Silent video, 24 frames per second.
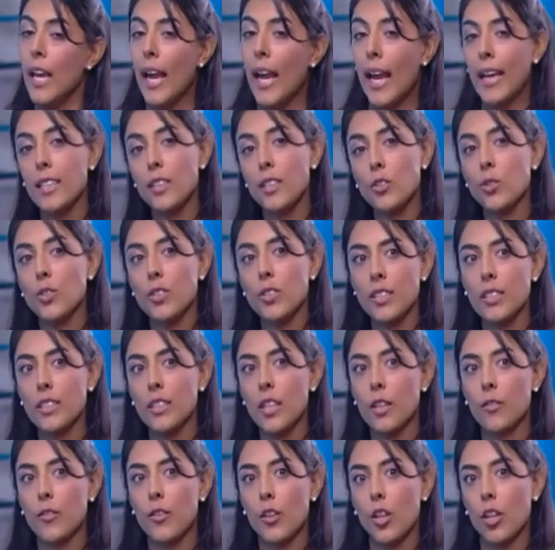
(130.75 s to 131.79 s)
And interesting
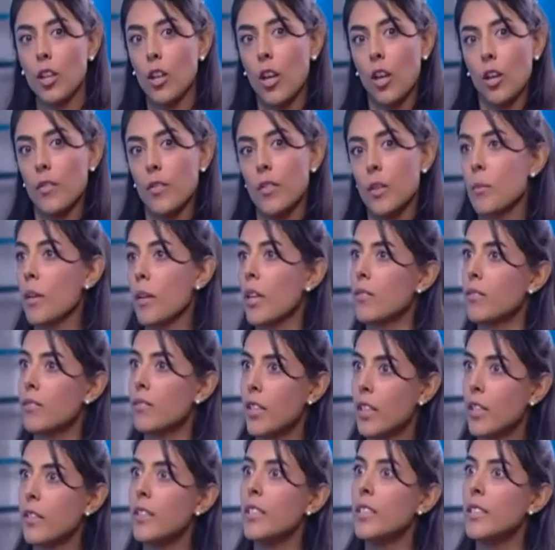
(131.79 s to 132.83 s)
enough, a lot of them have
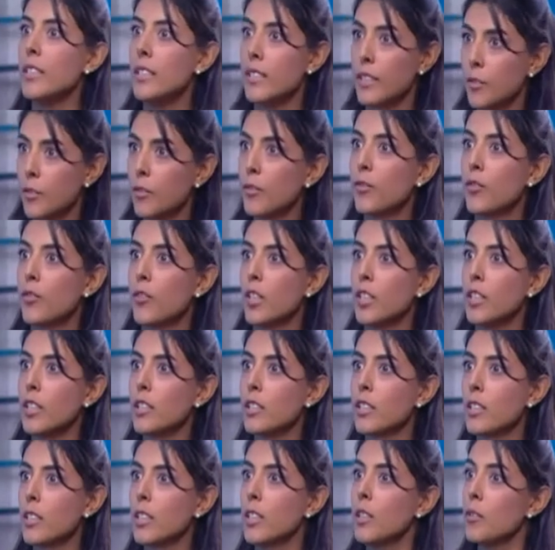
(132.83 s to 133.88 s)
very
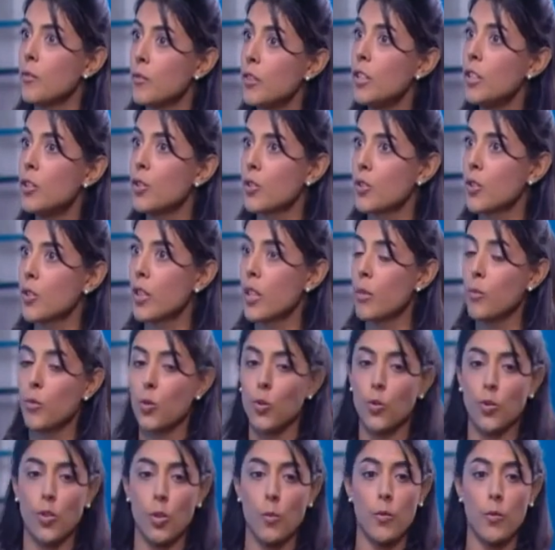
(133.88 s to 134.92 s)
different features on them. So
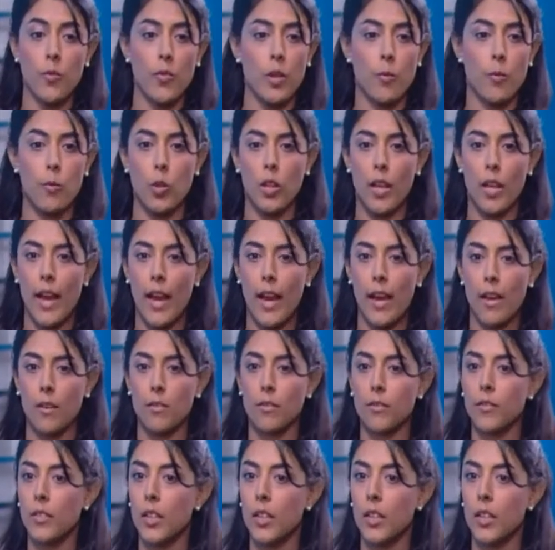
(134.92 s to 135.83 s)
some of them will have